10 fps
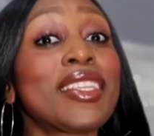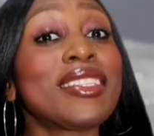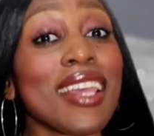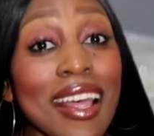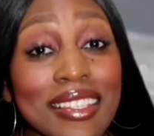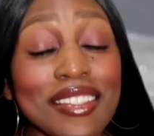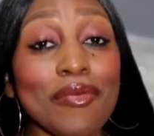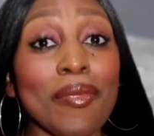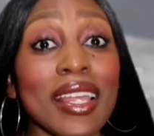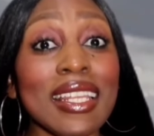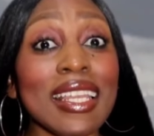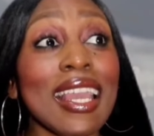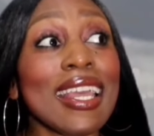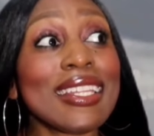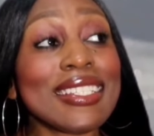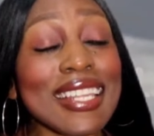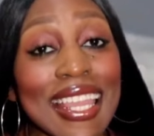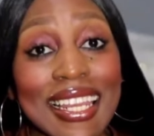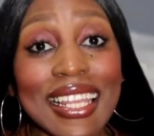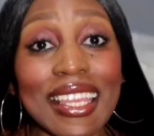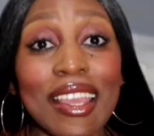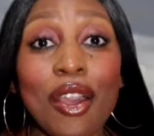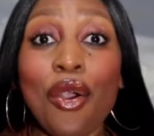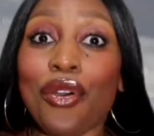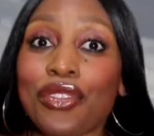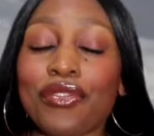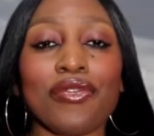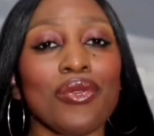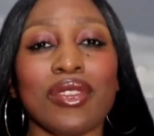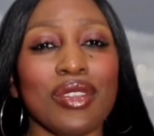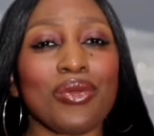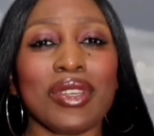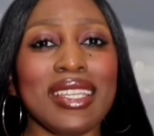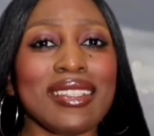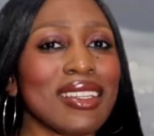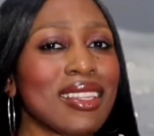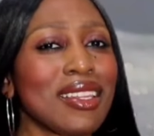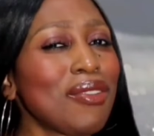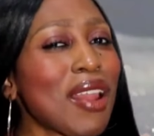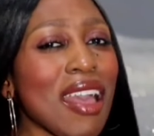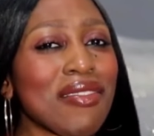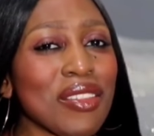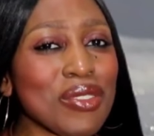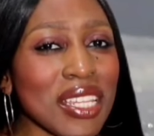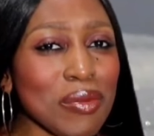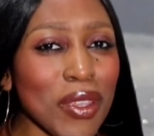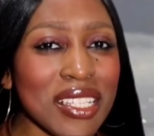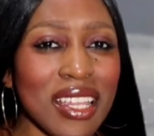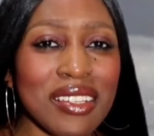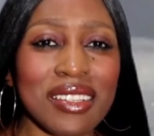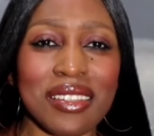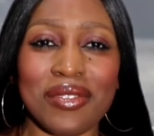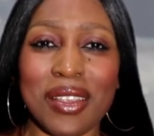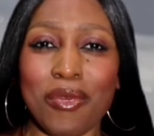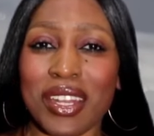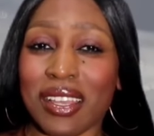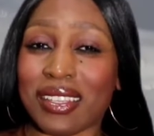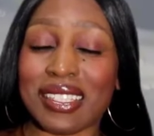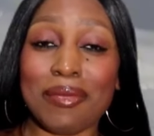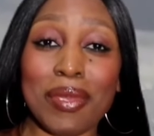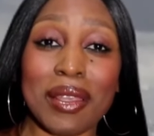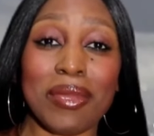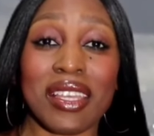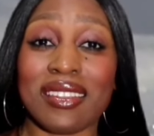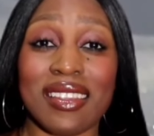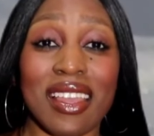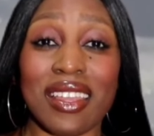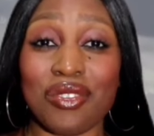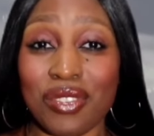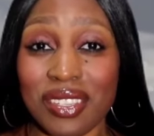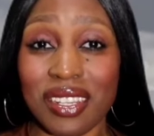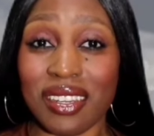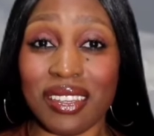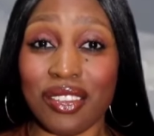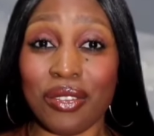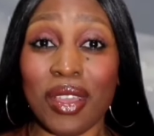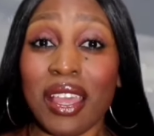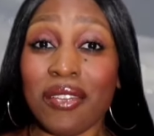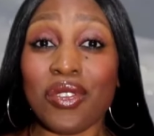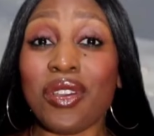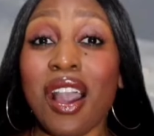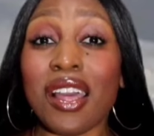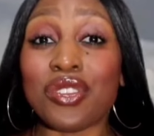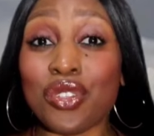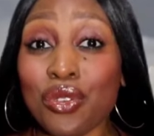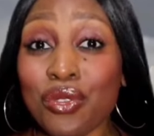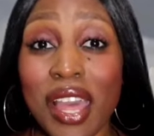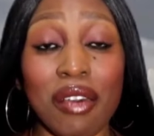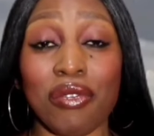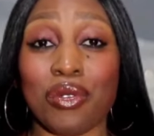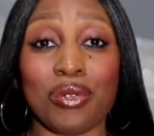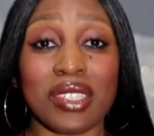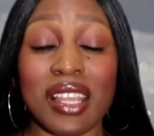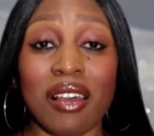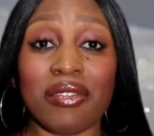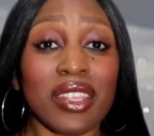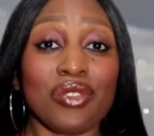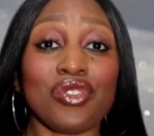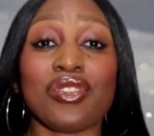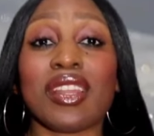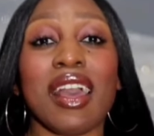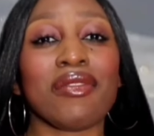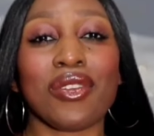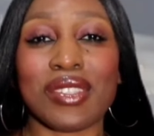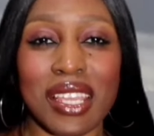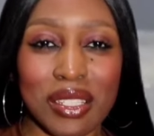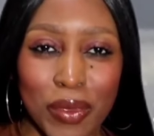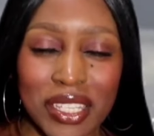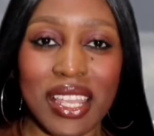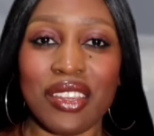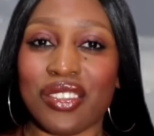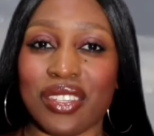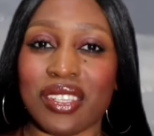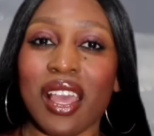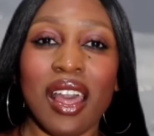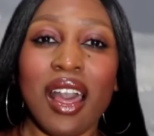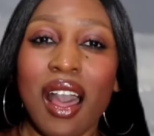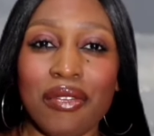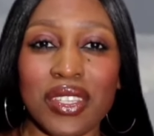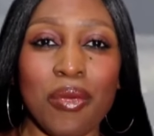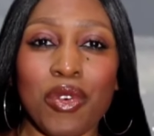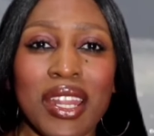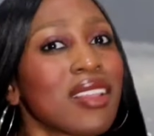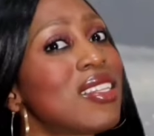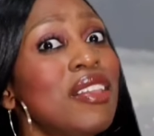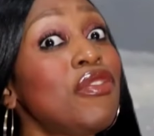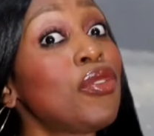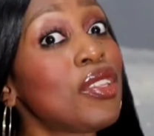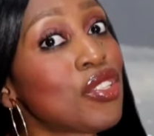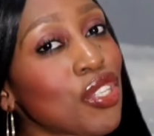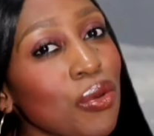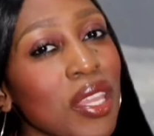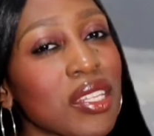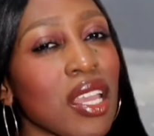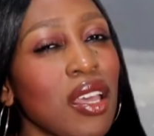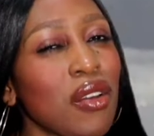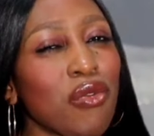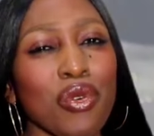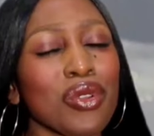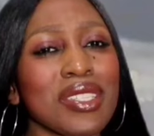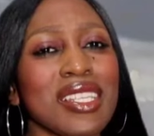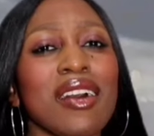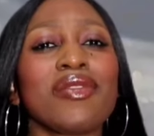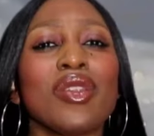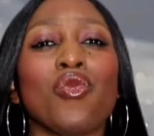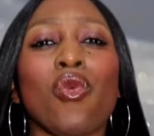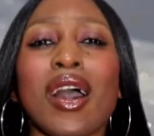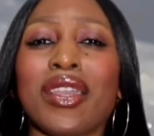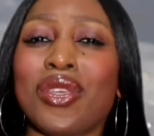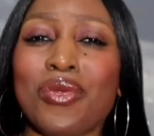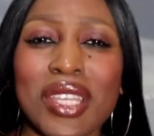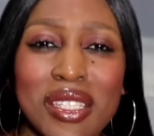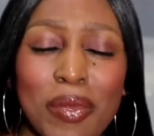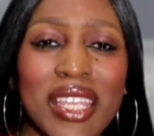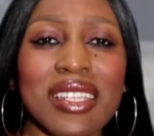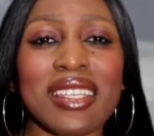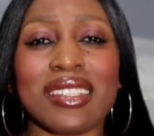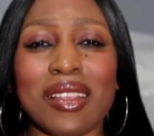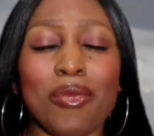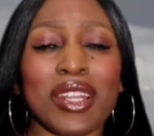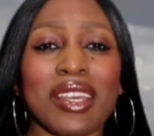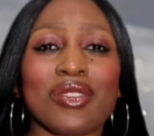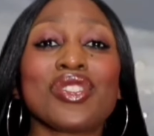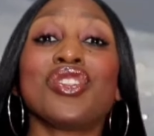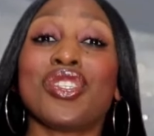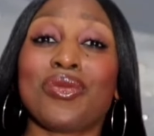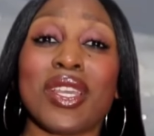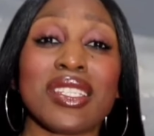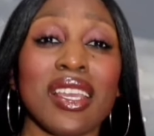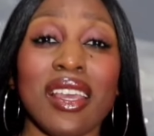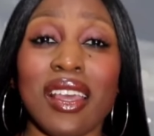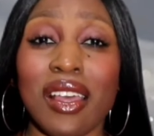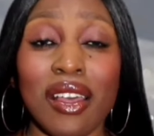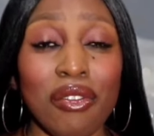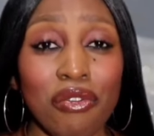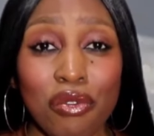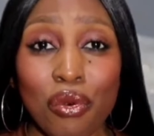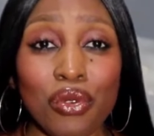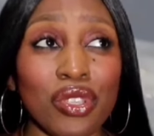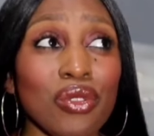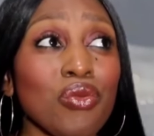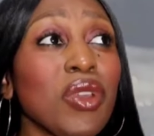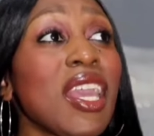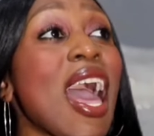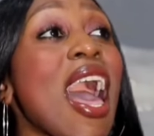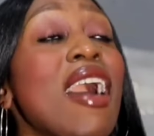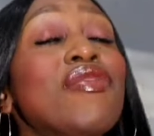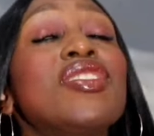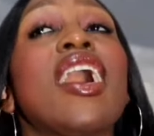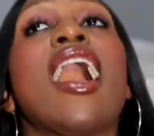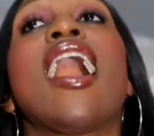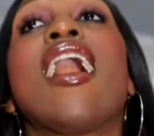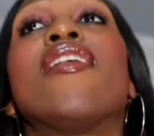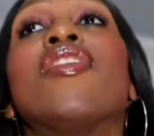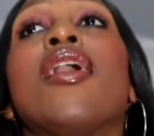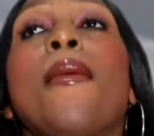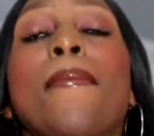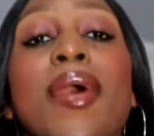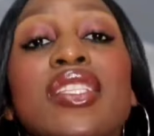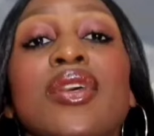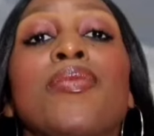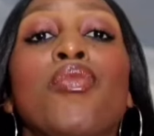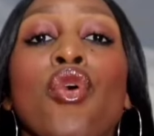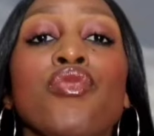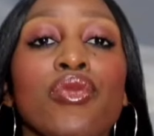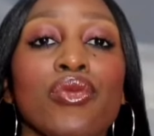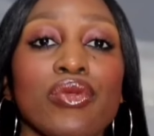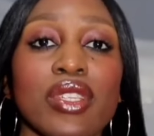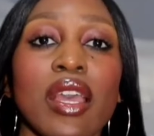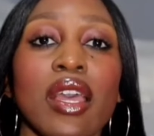tons of money daily on the food that you're eating, then don't have those expectations of someone else simply because they're interested in you. If you can't do that for yourself, then you shouldn't have those expectations of someone else. And if you can do it for yourself, then why are you expecting someone else to do it for you? We have to have better morals